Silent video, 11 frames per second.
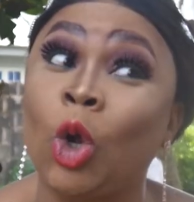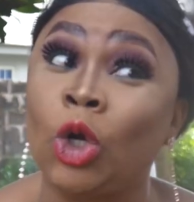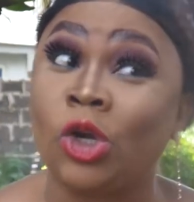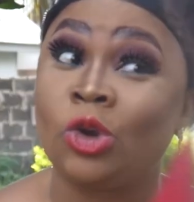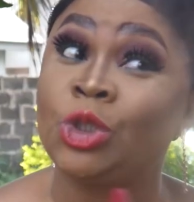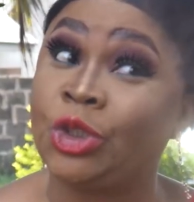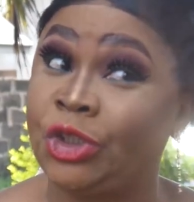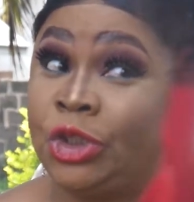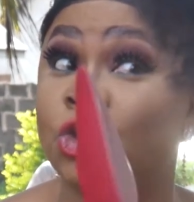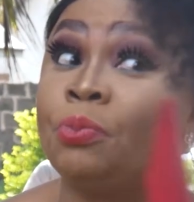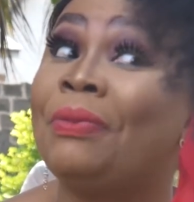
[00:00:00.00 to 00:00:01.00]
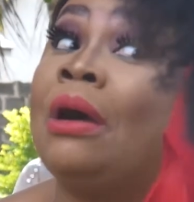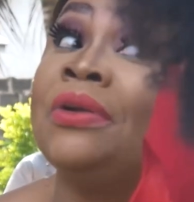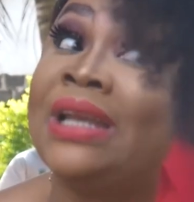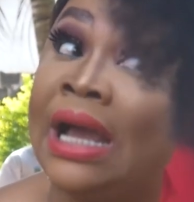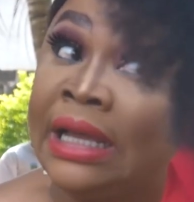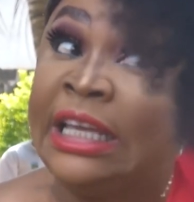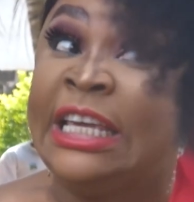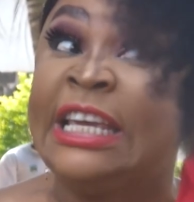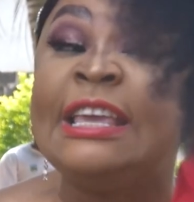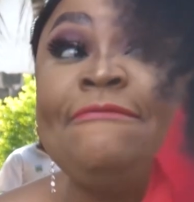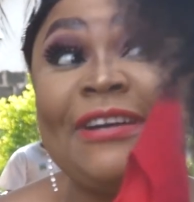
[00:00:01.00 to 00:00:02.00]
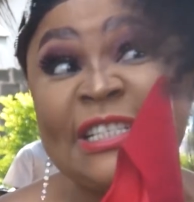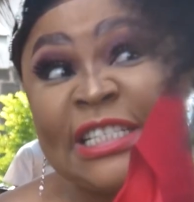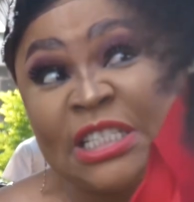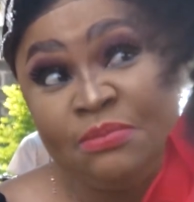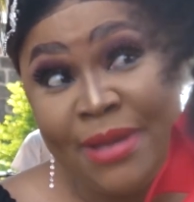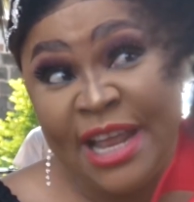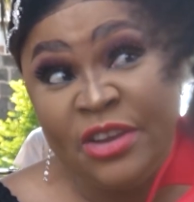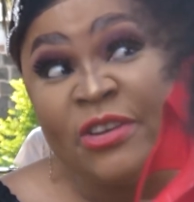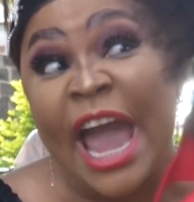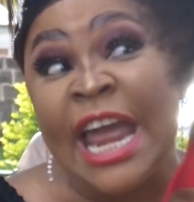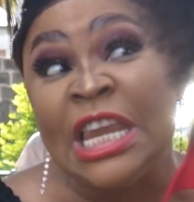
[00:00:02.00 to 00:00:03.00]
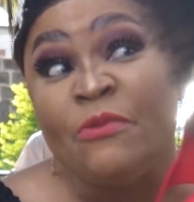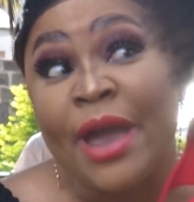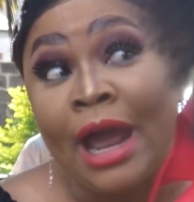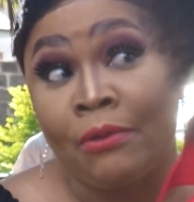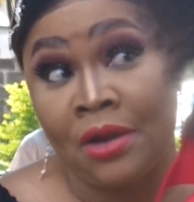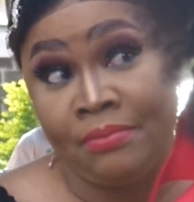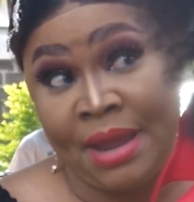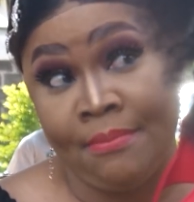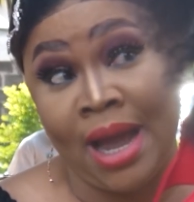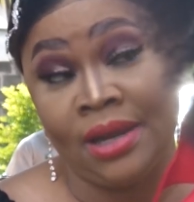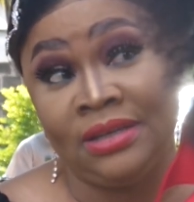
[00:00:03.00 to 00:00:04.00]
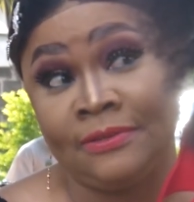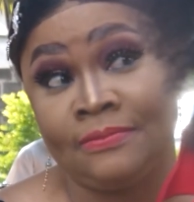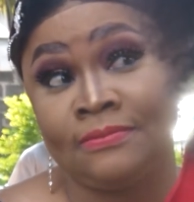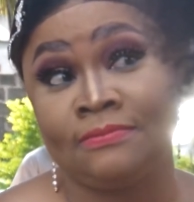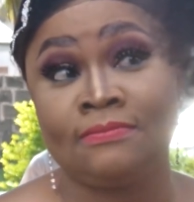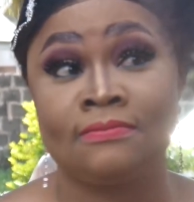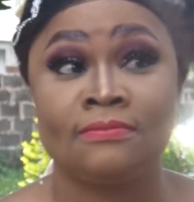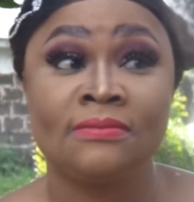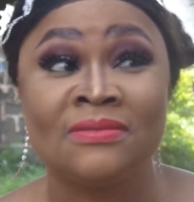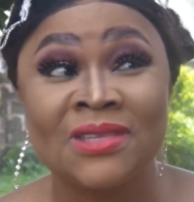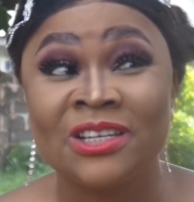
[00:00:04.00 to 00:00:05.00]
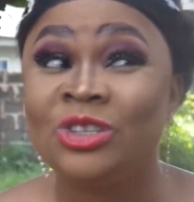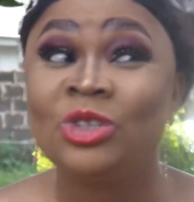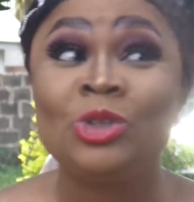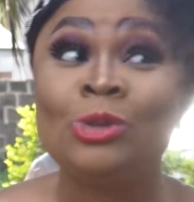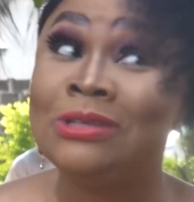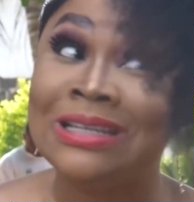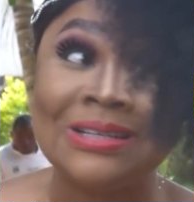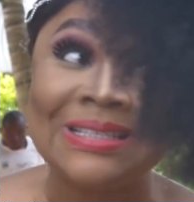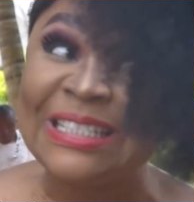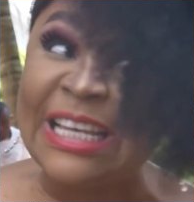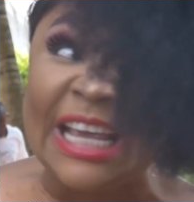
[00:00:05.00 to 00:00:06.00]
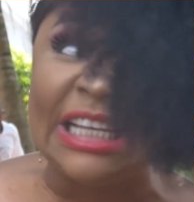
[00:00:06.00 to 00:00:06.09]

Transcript: crush you to powder if I smell you anywhere around my man. Do not say